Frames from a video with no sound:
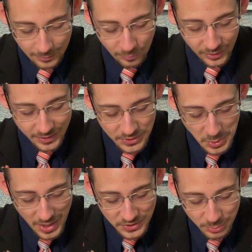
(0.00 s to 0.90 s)
But
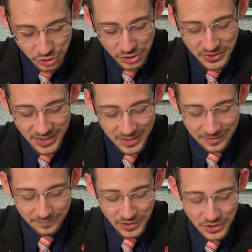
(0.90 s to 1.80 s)
unto us which are
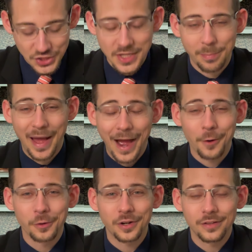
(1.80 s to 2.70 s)
saved, it is the
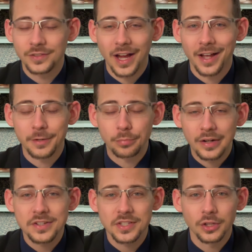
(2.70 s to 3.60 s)
power of God. And
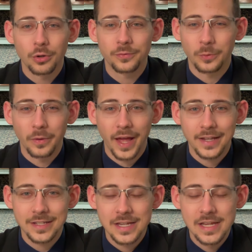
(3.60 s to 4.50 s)
praise the Lord for that.